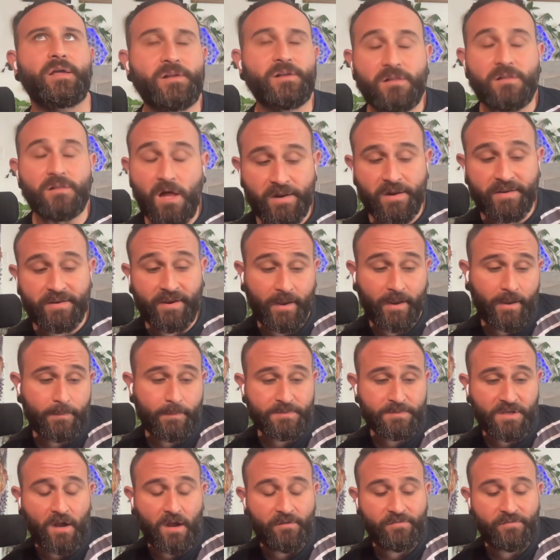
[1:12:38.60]
and a lot of
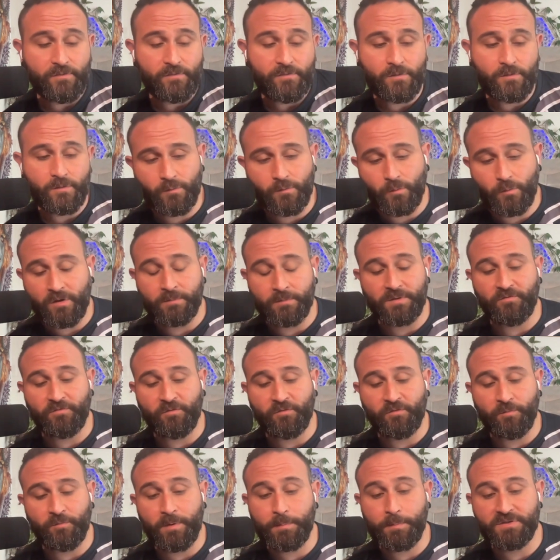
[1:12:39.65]
times often what comes up
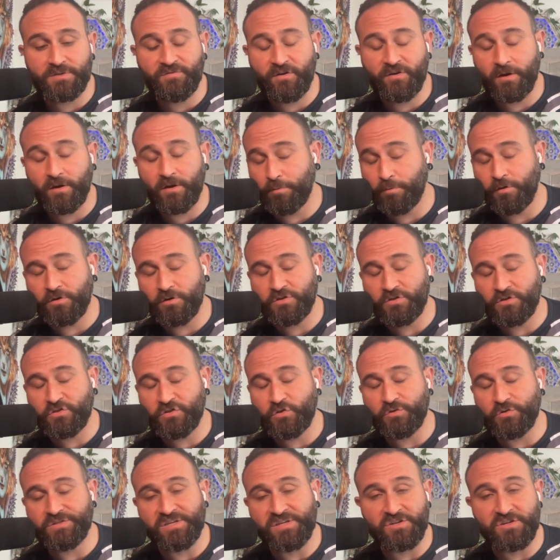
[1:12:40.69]
for people is very
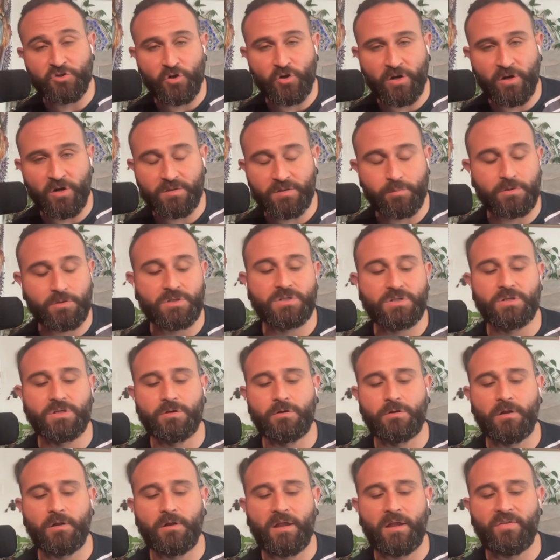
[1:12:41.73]
personal instead of
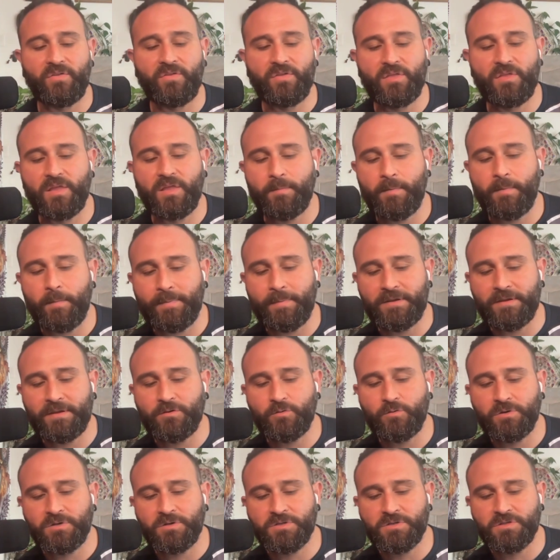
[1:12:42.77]
transpersonal and they might be
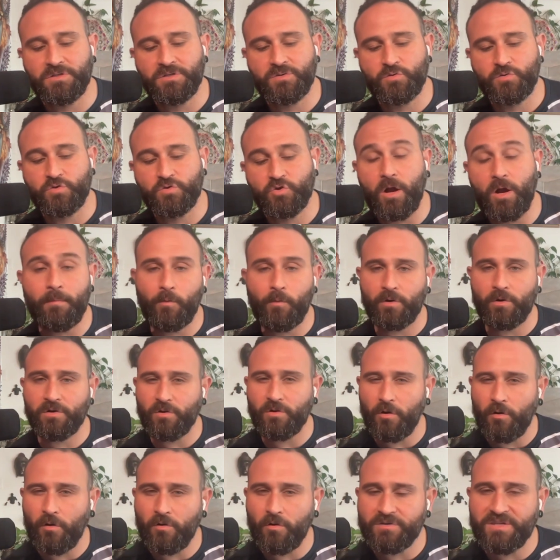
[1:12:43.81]
doing just trauma work
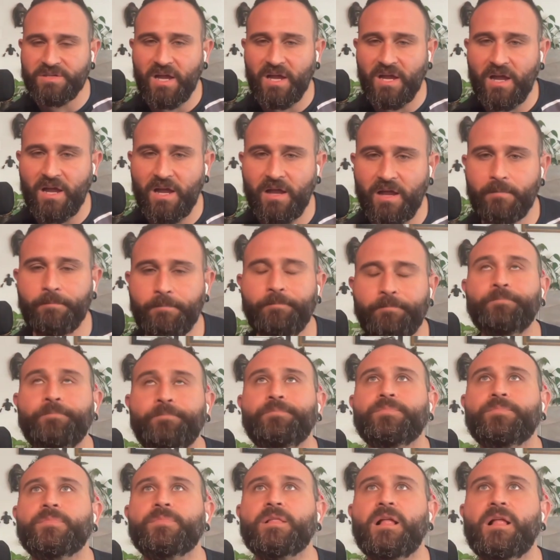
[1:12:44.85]
the whole time
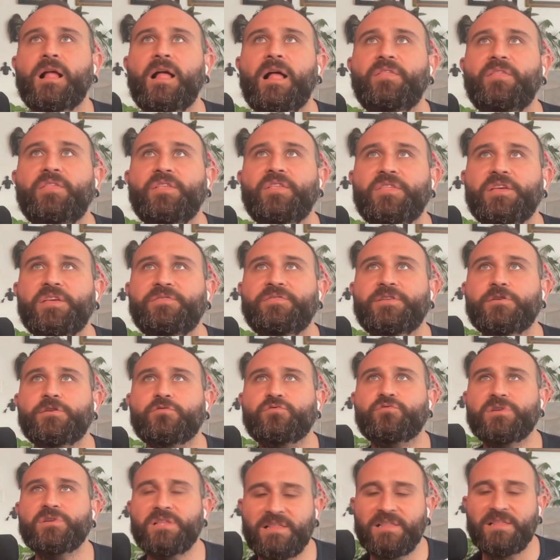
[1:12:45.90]
and then they feel
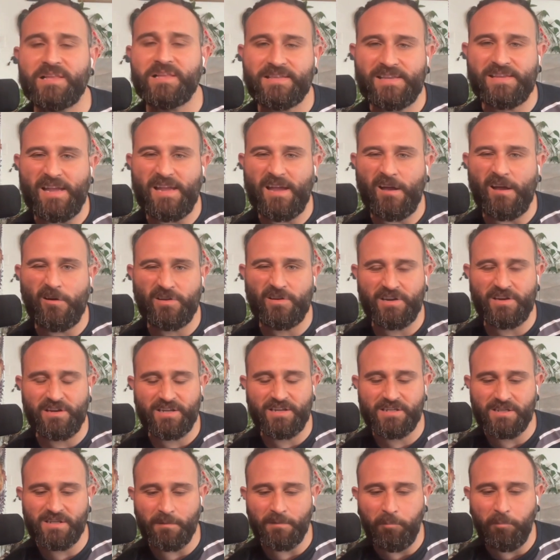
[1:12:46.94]
really let down and
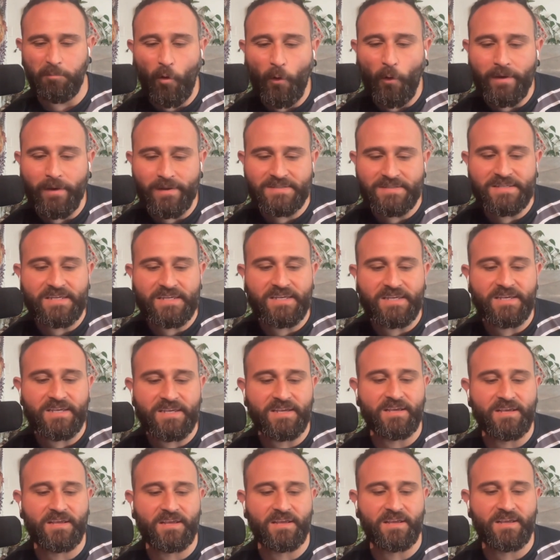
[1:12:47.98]

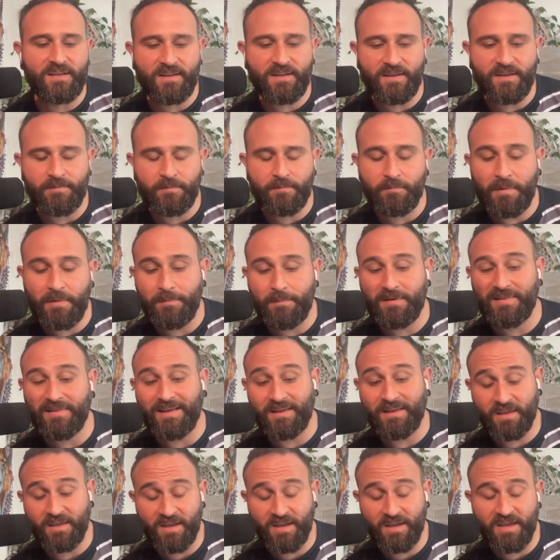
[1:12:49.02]
disappointed and maybe
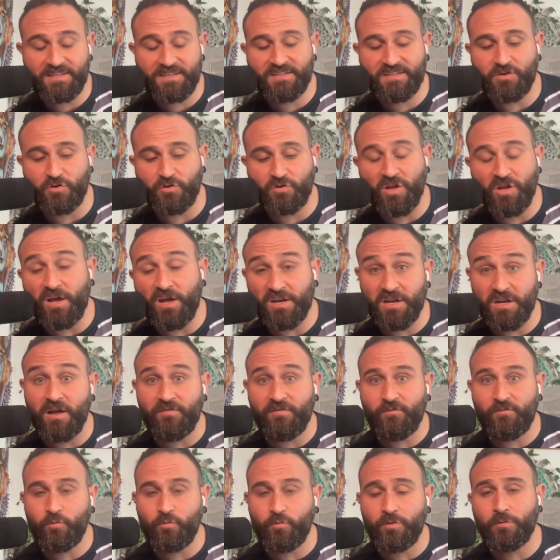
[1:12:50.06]
like it hits their not
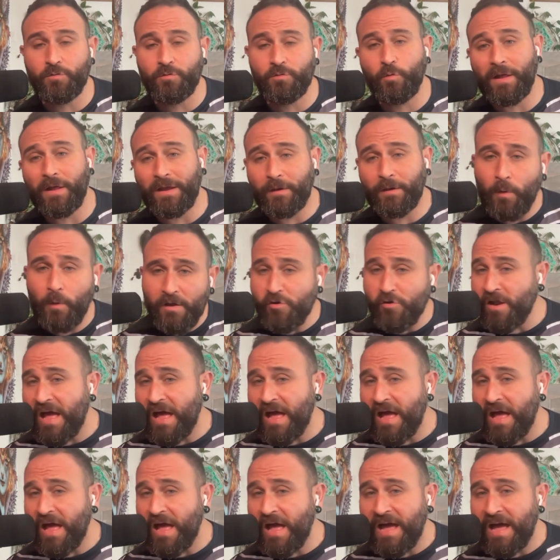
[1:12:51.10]
enough wound like why don't
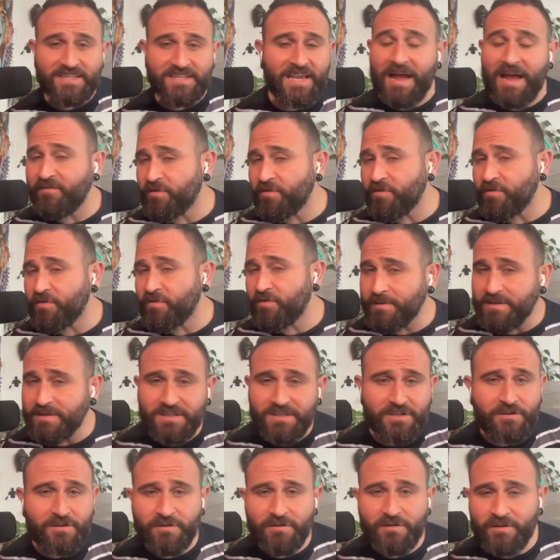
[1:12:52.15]
i get to have the
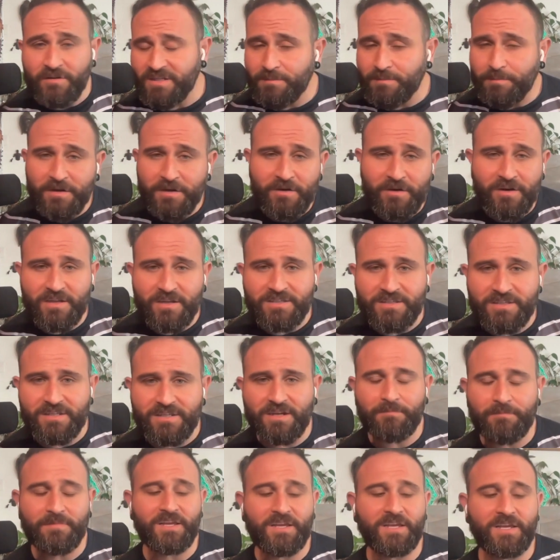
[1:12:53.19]
mystical experience
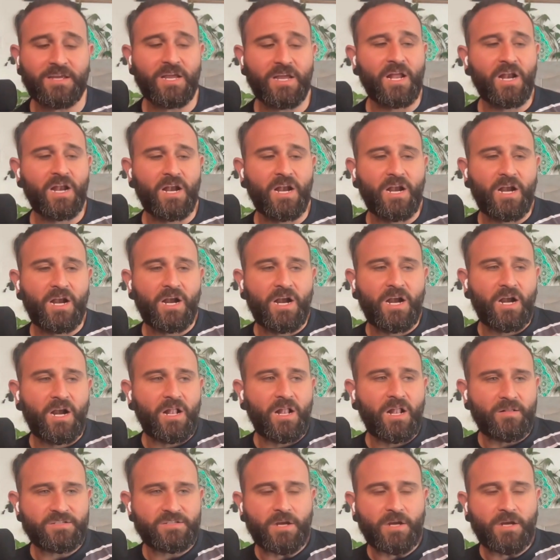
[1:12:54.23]
and i'm like
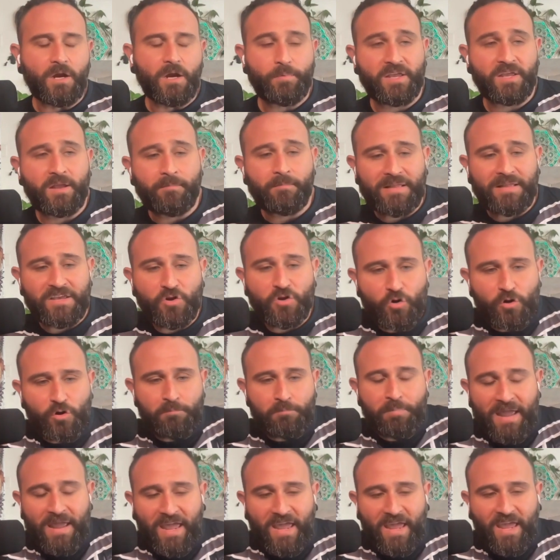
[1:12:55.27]
it's heartbreaking i'm like you're
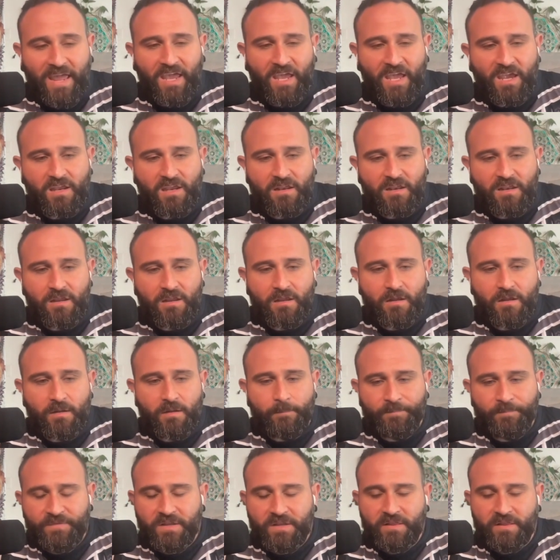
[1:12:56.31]
in pain
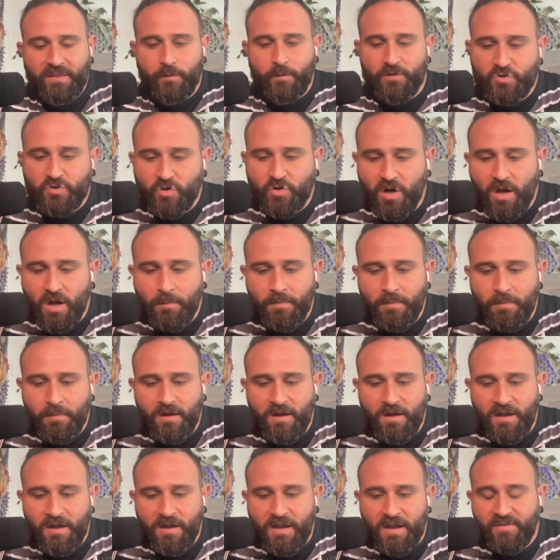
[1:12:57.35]
dealing with
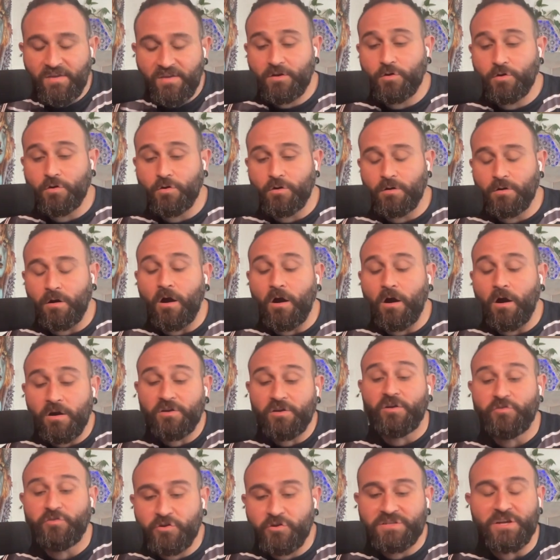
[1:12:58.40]
trauma and then you're
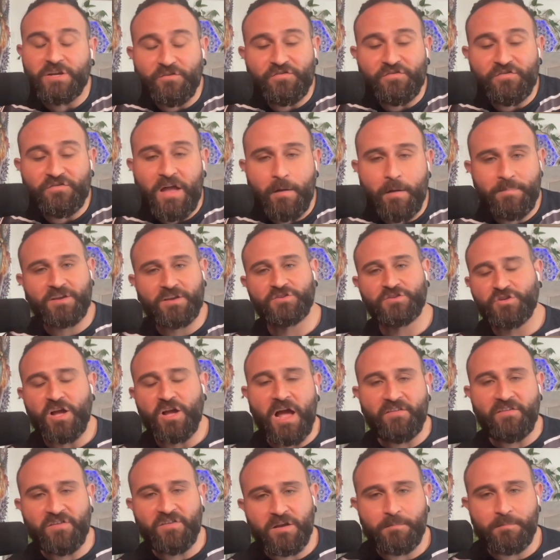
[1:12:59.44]
hard on yourself now because you're
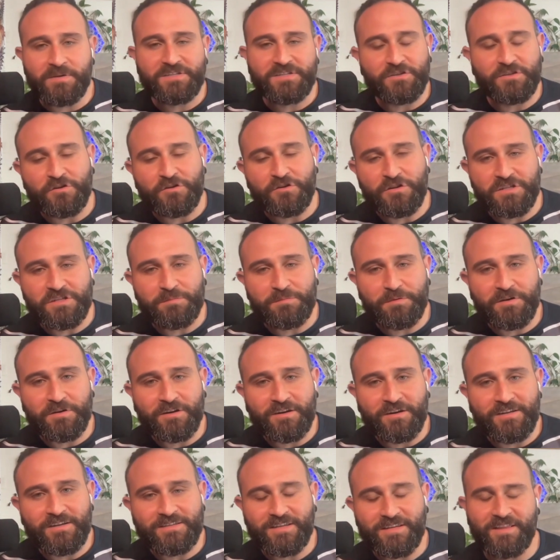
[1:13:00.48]
not having a mystical
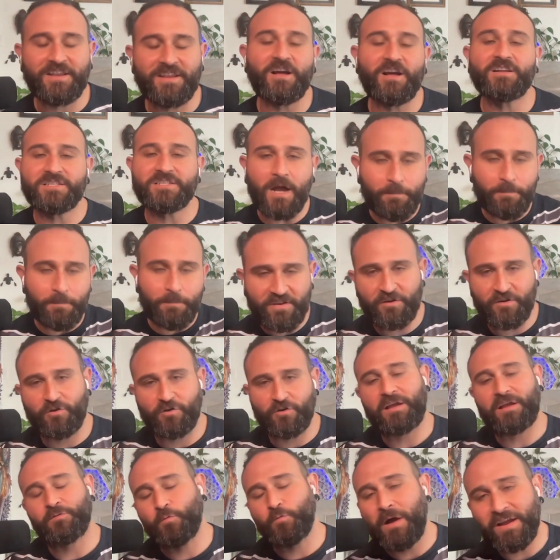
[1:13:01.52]
experience and then on top of it
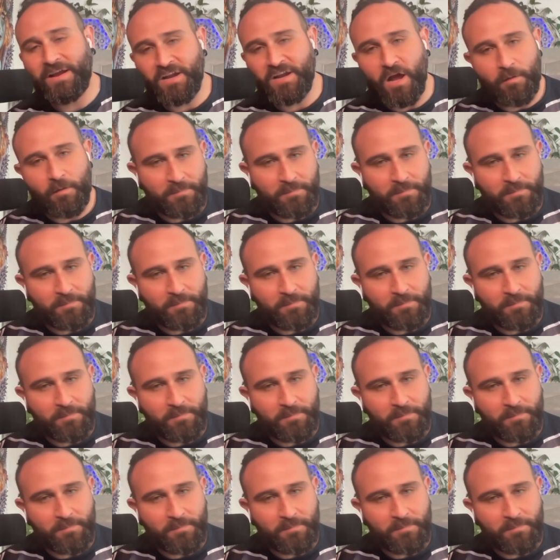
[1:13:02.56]
you're like, why